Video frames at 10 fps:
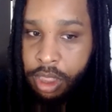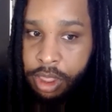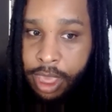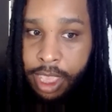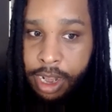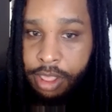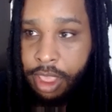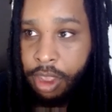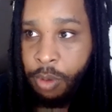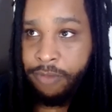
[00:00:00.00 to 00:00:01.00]
take
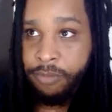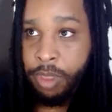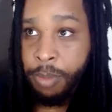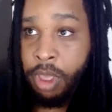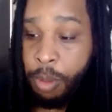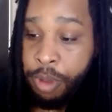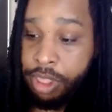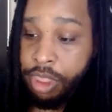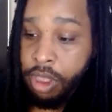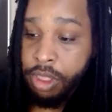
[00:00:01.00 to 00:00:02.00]
anything away from them.
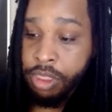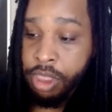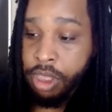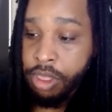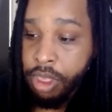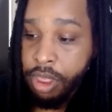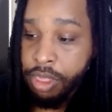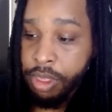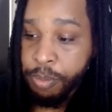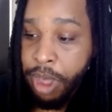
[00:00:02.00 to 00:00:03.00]
But the, the, the,
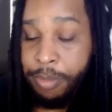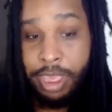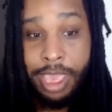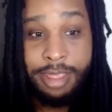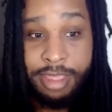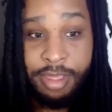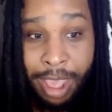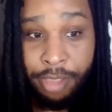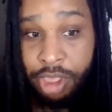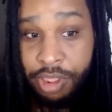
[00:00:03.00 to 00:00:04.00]
the, publications
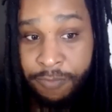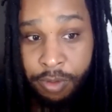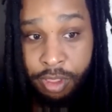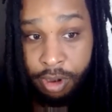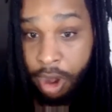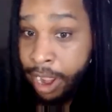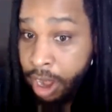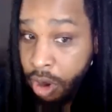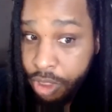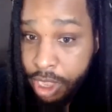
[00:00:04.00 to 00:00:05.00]
about these folks that are
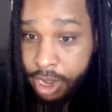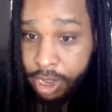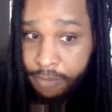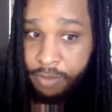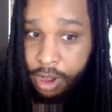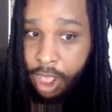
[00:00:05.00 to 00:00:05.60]
heralded and lifted